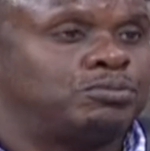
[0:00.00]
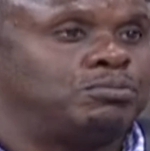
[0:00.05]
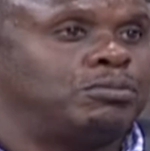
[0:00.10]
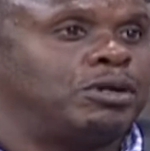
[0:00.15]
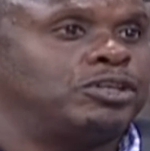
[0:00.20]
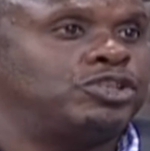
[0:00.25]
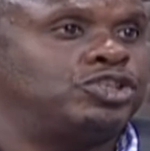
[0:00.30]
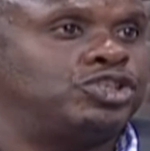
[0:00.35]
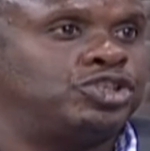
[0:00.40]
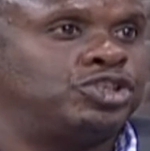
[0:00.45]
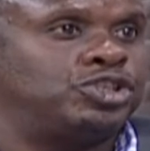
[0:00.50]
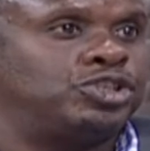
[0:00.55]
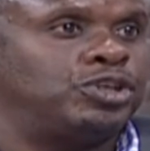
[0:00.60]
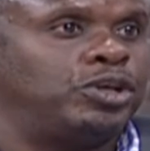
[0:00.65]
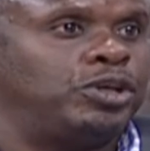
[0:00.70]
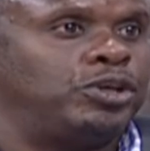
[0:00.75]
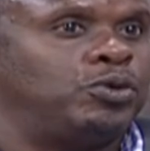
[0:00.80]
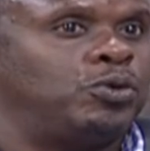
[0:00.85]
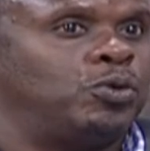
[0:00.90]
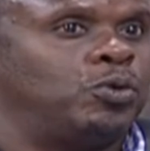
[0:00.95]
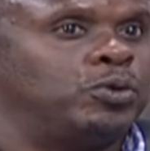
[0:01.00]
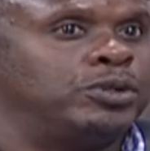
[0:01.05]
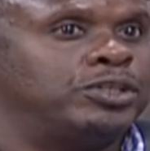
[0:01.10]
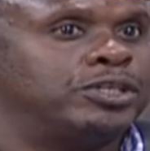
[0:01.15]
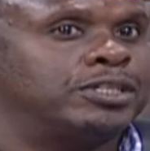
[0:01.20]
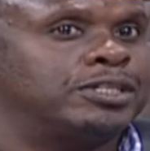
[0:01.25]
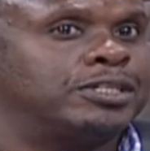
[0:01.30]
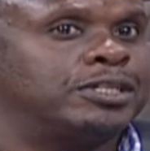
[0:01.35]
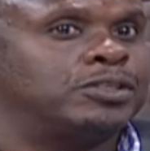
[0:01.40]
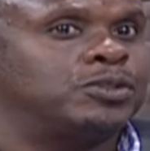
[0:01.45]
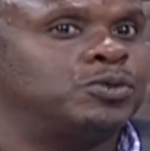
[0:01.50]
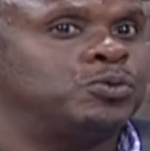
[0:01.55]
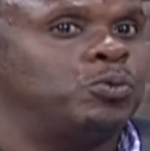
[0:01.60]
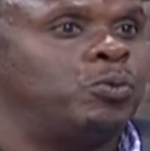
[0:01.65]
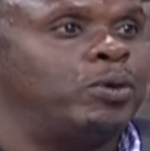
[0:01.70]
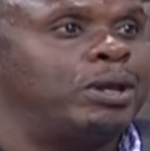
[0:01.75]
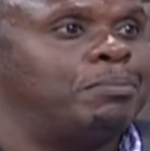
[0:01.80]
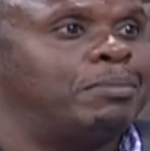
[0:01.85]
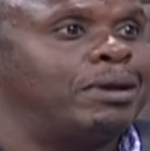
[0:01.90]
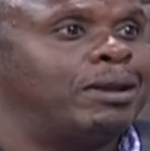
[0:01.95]
much, just as
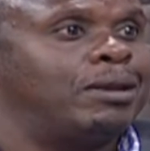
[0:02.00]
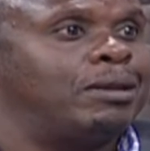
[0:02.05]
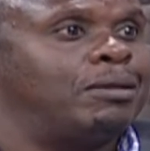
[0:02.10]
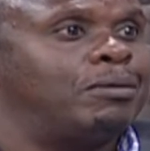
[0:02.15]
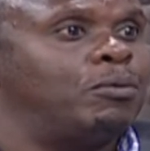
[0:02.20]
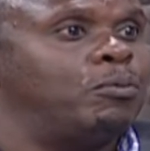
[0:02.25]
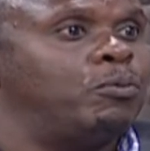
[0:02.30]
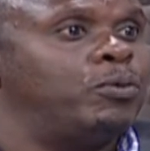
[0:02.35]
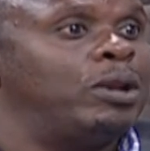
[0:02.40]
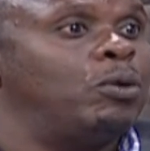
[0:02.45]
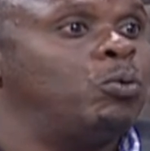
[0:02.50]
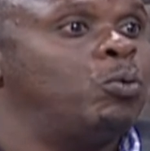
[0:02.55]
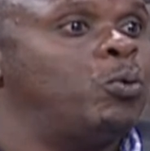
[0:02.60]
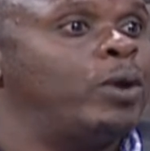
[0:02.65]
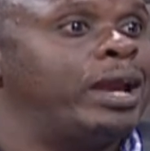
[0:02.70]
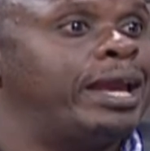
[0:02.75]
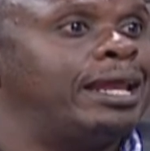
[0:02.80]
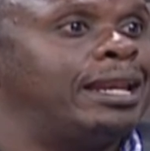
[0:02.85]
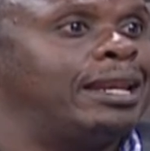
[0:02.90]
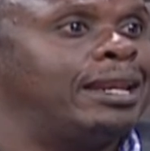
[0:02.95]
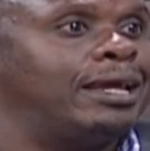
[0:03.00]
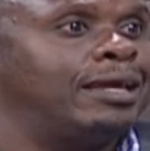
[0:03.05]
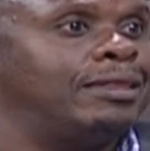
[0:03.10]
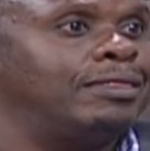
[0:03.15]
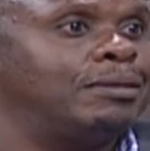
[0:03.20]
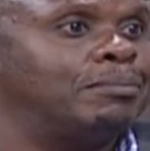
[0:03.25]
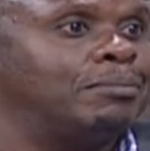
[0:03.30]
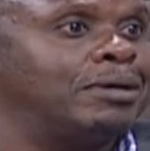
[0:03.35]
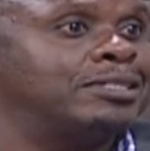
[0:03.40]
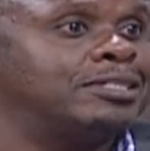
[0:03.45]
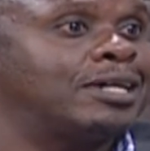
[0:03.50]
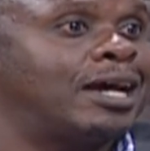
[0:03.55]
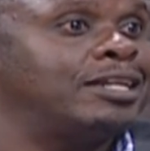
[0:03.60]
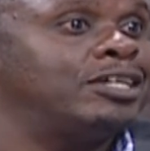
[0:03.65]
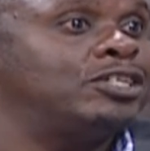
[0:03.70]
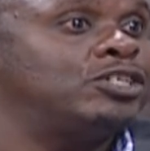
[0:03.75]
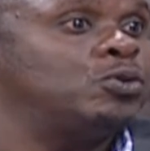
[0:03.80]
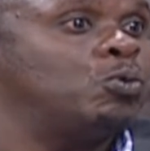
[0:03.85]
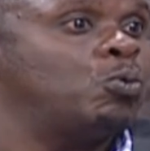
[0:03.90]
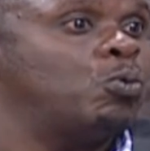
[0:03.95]
women will wail in the
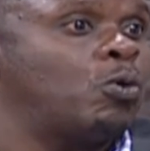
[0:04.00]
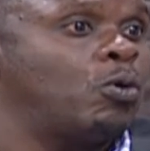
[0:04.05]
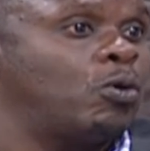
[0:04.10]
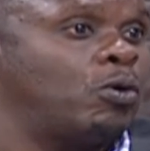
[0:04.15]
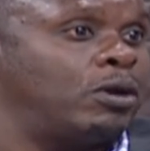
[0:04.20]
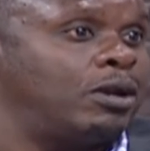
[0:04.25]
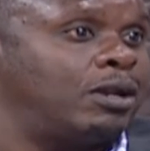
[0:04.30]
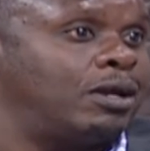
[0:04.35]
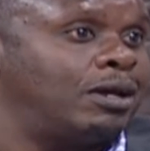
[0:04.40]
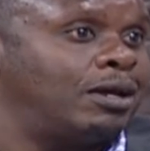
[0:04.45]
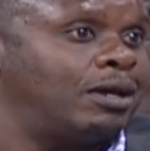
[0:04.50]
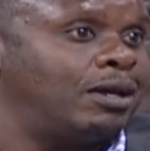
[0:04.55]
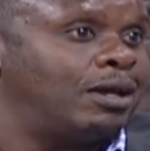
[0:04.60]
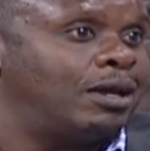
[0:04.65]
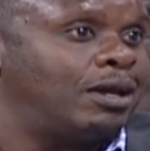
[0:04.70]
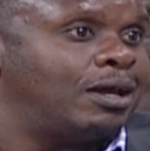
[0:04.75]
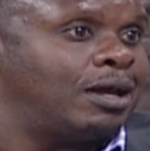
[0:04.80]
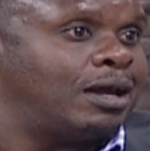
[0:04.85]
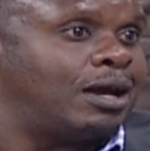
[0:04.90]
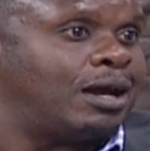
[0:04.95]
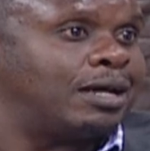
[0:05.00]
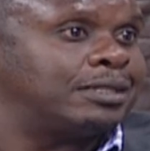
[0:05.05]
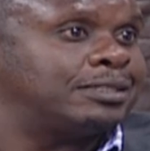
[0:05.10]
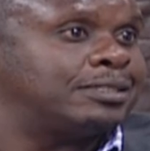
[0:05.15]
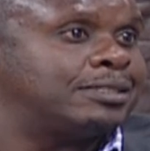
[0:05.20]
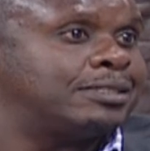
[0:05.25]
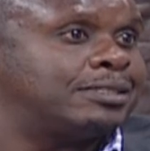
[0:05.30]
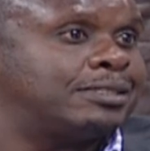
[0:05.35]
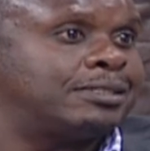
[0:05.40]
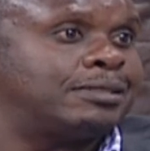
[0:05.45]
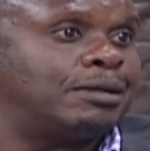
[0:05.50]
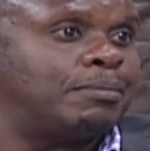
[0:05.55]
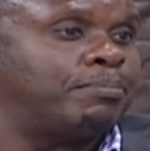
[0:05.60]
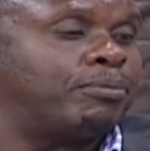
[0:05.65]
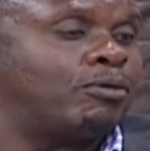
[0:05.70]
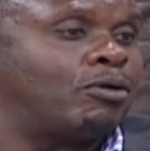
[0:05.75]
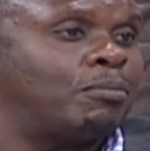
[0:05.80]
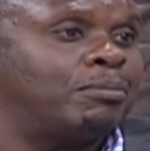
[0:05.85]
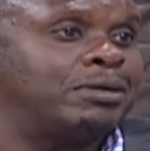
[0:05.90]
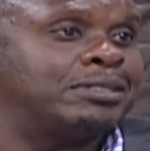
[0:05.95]
maternity ward and
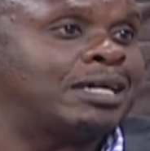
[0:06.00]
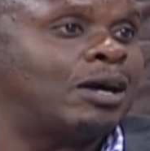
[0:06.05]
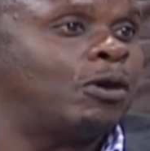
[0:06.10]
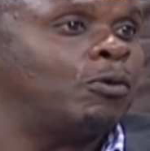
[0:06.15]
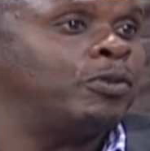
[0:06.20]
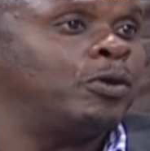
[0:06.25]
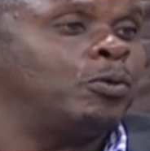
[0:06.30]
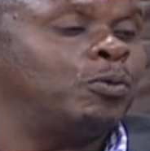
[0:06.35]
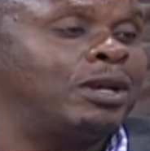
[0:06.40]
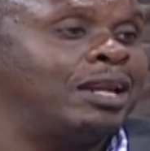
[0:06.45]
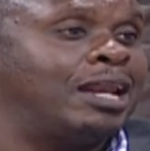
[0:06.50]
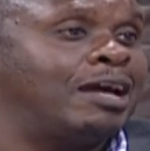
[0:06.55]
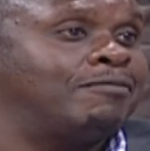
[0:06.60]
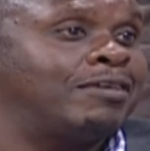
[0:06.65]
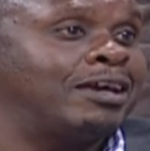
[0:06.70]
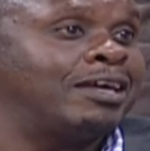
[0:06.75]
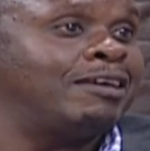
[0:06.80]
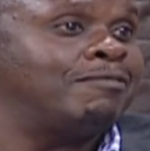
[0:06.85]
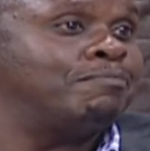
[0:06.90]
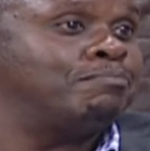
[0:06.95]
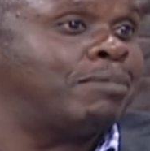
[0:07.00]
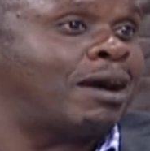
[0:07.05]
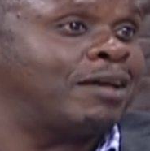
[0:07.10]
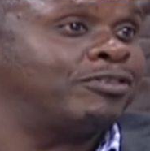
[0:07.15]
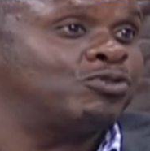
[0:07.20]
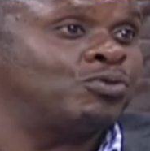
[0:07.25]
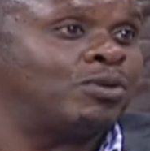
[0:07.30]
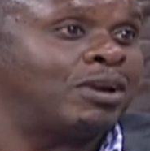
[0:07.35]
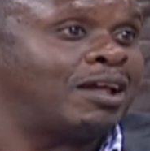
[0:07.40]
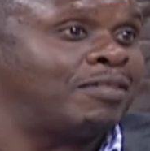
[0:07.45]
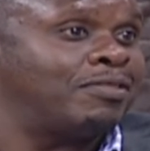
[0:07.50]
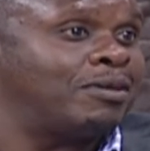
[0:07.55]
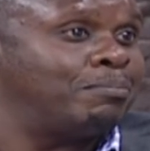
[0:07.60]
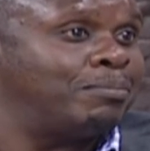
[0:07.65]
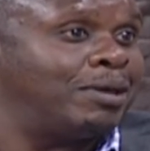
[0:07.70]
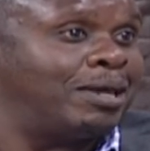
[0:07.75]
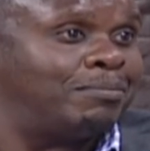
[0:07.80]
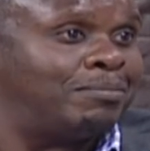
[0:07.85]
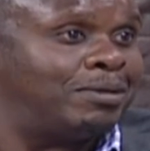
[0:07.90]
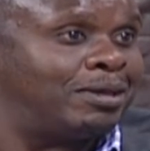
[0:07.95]
promise how they will never give birth to another
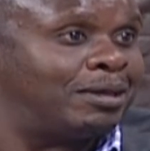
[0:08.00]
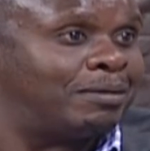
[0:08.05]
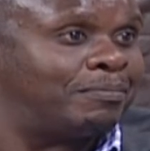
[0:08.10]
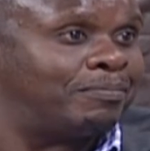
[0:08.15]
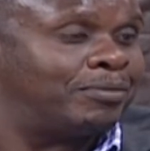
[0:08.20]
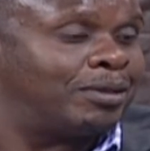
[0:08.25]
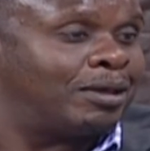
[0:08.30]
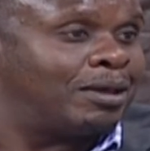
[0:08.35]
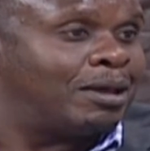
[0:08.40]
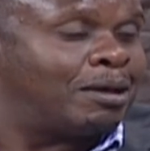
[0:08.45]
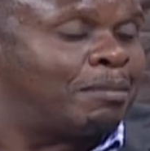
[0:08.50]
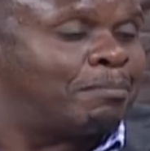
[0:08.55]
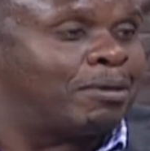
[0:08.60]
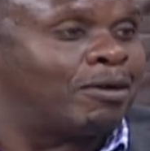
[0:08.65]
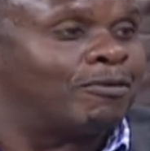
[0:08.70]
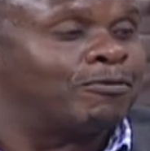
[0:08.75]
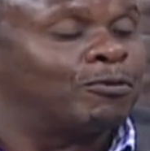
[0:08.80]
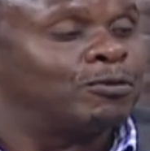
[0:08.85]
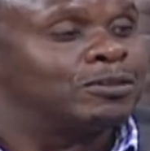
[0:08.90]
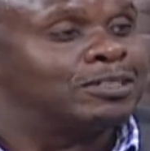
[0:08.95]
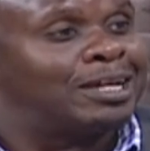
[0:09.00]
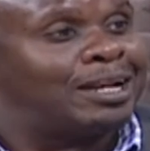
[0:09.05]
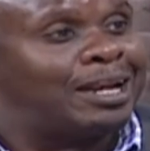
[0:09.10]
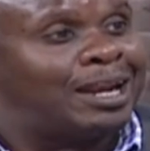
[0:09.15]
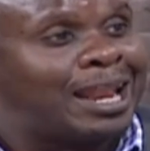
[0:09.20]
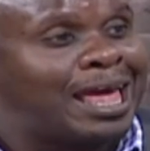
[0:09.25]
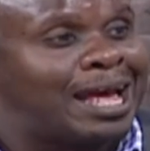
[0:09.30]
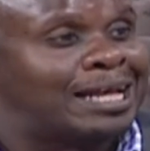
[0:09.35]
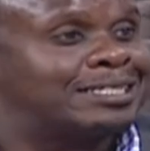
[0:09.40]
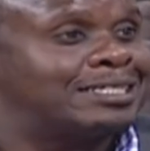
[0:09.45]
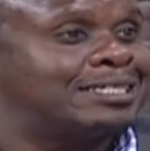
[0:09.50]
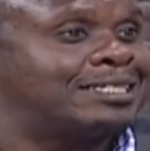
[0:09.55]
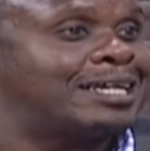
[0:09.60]
baby, but of course the next